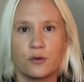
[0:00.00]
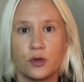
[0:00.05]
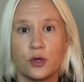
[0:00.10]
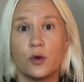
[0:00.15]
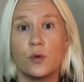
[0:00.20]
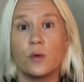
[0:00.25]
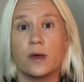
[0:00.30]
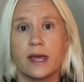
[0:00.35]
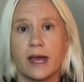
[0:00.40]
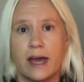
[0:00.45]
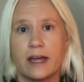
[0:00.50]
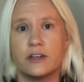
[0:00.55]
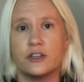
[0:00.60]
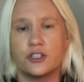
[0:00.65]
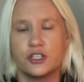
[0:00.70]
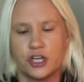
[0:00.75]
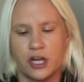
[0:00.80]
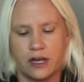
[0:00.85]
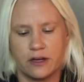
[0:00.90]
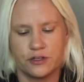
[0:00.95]
you can
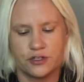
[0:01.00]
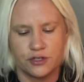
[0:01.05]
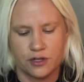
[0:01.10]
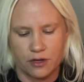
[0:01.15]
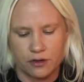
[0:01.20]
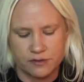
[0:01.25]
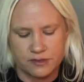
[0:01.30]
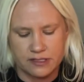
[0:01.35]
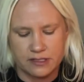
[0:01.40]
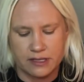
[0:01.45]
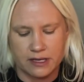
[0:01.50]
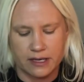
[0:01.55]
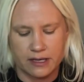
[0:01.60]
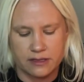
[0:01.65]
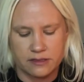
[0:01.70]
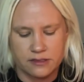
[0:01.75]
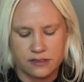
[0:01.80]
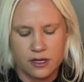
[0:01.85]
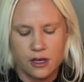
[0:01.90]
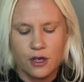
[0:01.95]
change those
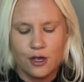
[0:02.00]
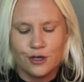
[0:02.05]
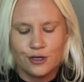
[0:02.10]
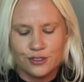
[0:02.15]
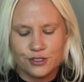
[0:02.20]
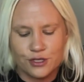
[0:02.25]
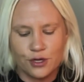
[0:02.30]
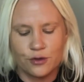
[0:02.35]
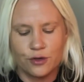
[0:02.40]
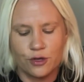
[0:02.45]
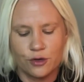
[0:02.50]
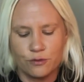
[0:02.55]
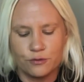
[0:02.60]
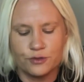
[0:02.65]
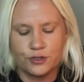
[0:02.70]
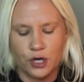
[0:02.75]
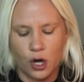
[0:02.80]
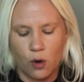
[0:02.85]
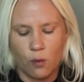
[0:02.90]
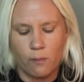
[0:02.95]
things, so you
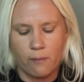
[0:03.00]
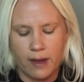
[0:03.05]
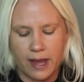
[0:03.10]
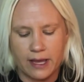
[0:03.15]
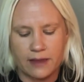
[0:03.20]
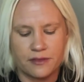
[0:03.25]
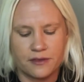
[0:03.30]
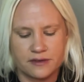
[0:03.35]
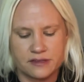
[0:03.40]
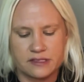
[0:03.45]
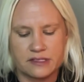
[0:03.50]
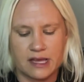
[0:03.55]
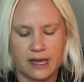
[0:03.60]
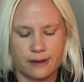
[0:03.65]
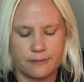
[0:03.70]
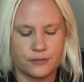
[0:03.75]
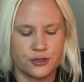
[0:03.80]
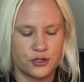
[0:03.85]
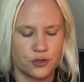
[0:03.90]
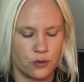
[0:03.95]
don't make the
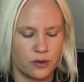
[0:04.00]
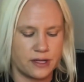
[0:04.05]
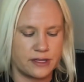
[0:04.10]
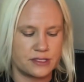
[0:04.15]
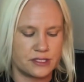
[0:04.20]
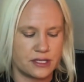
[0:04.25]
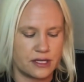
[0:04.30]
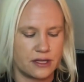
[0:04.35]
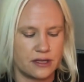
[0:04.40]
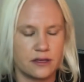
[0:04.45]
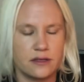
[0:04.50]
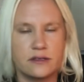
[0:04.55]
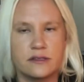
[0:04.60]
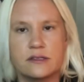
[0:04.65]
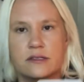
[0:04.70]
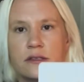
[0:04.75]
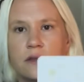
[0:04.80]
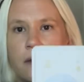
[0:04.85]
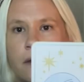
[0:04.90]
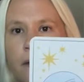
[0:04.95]
same
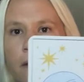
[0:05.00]
choices,